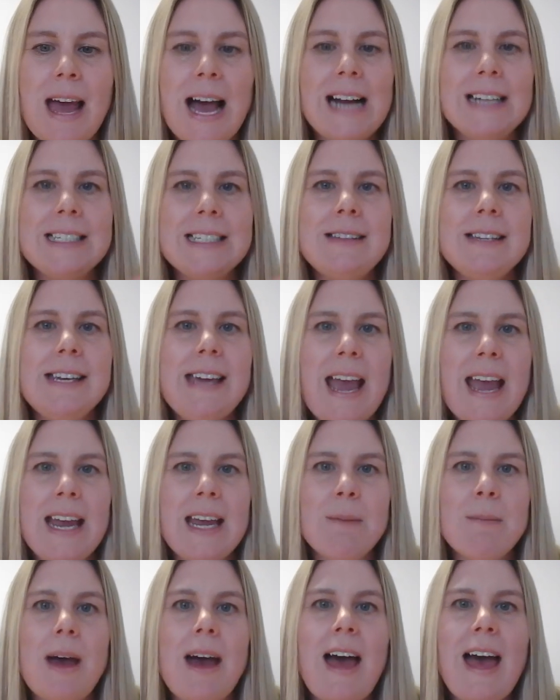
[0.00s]
and in the
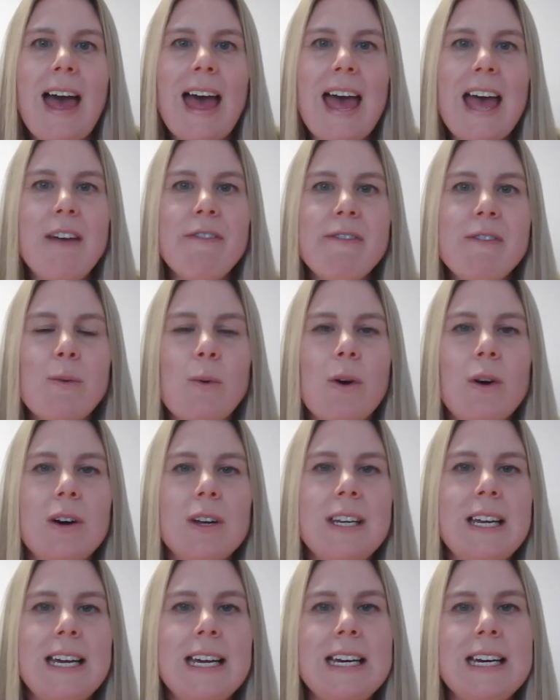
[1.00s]
game,
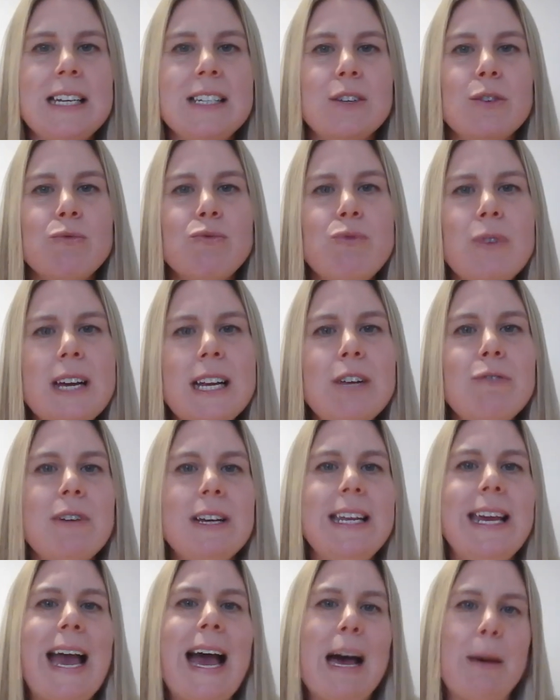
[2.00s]
everyone is really,
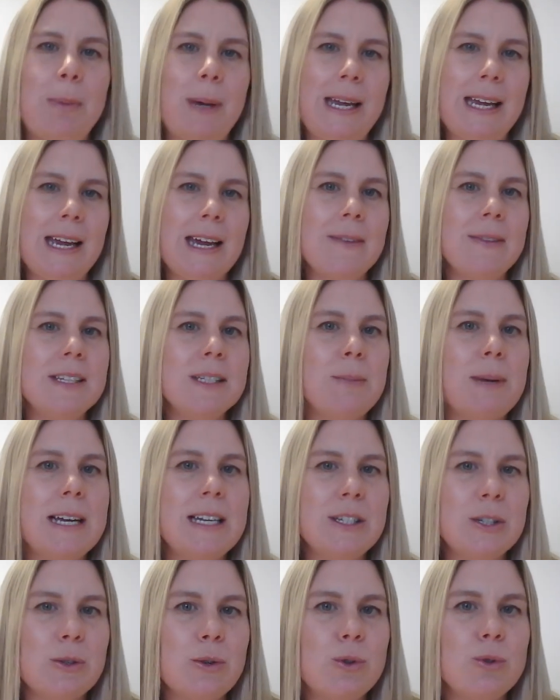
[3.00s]
really happy in this
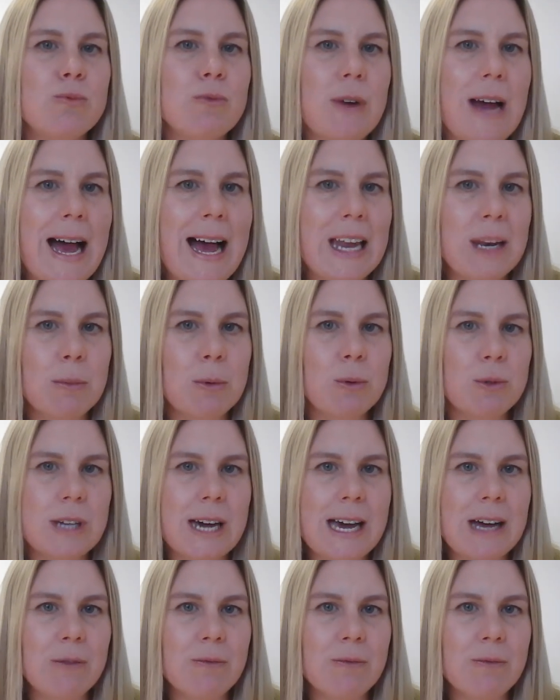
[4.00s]
place called Animal